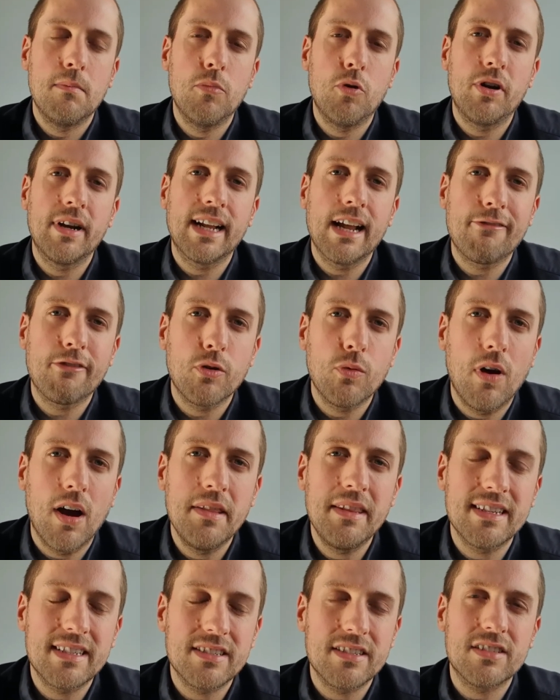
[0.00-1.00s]
Morning
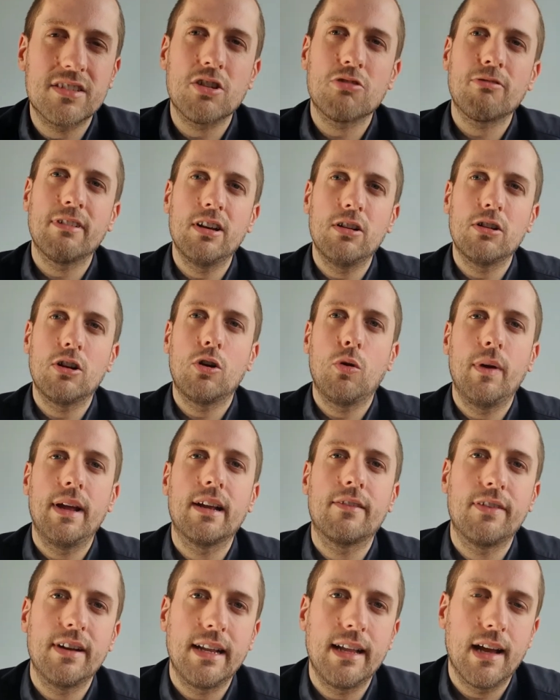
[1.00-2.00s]
everyone, this is just a real
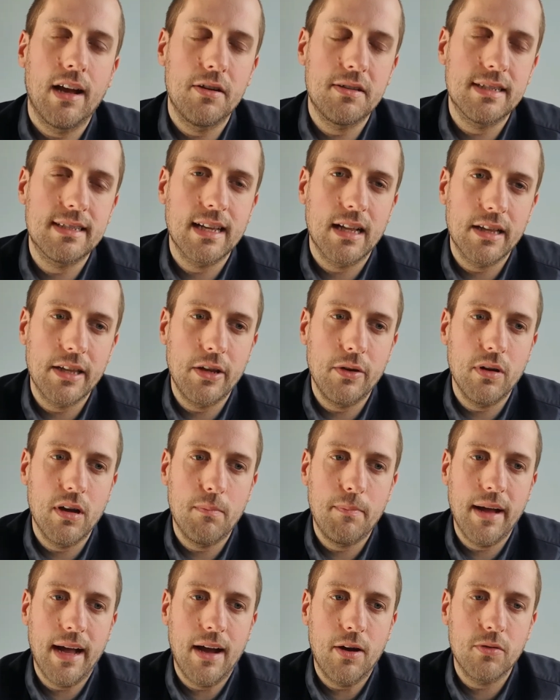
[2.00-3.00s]
quick video to tell you
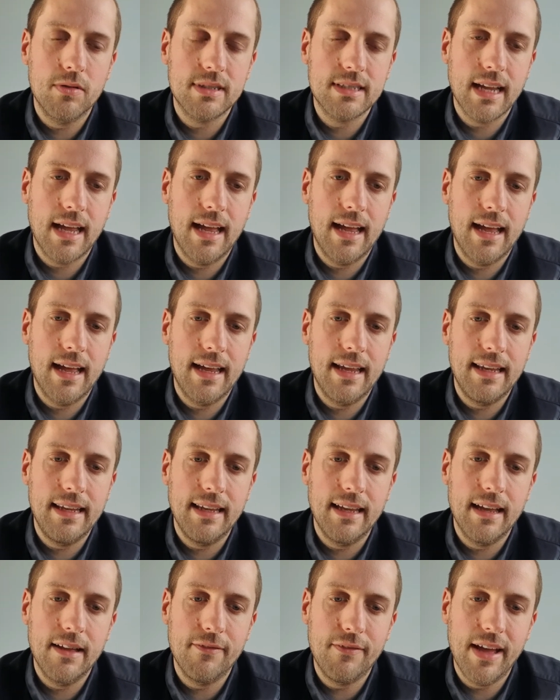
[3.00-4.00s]
about
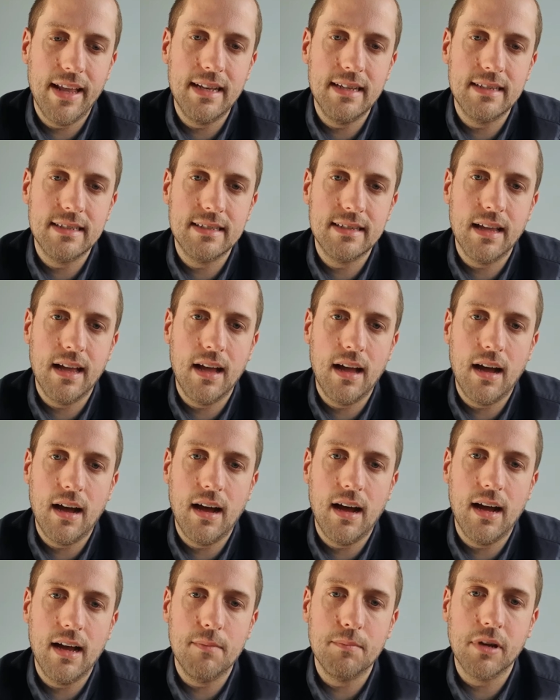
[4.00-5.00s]
a event that
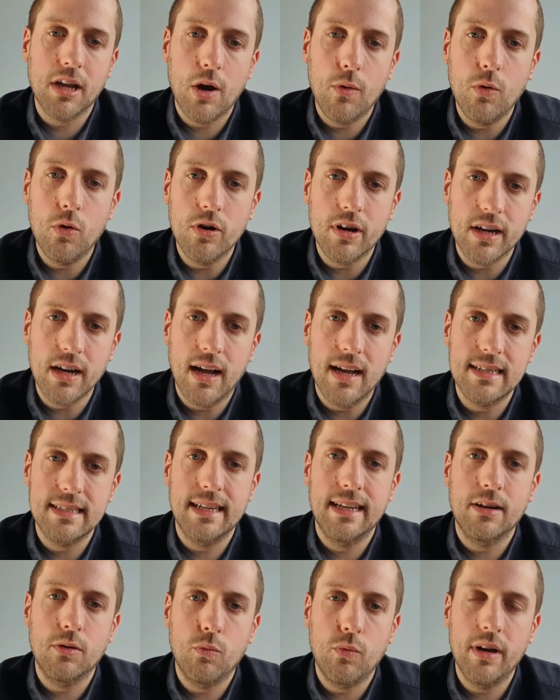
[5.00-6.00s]
I'm
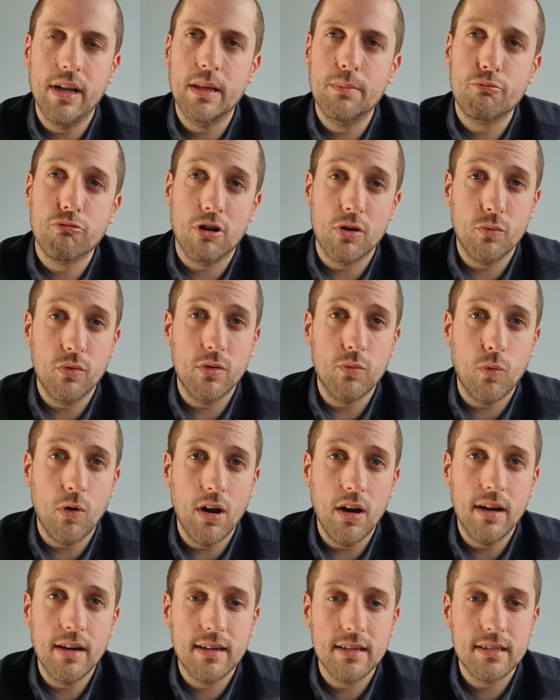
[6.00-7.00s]
co-organising with Bruntwood
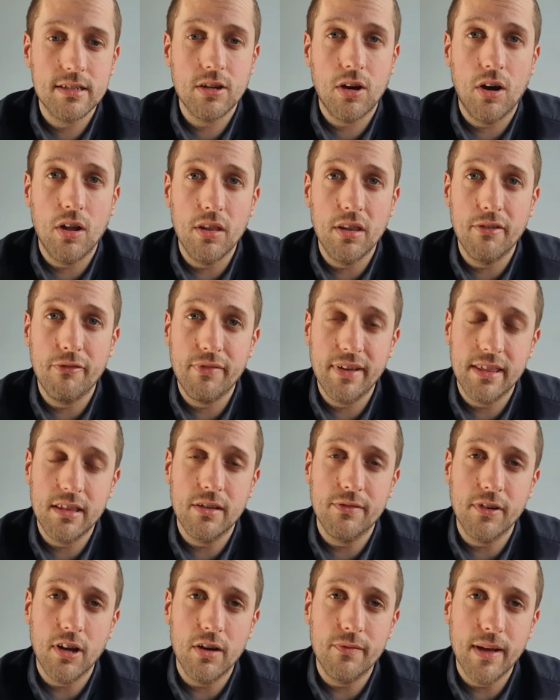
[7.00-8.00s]
Works on the 5th
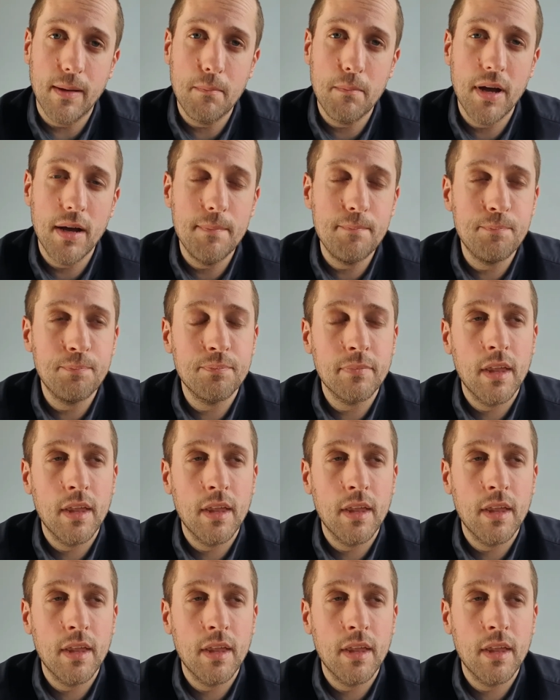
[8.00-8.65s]
of November.